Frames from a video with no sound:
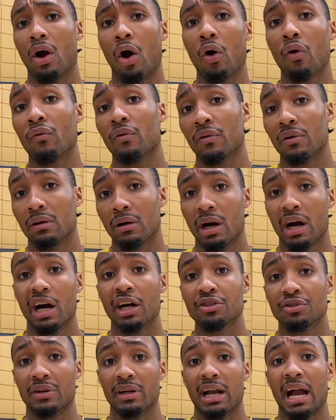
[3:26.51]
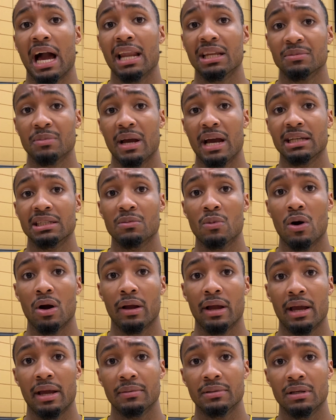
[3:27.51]
over 100 college basketball
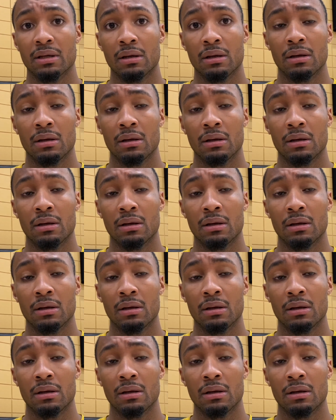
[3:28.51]
games.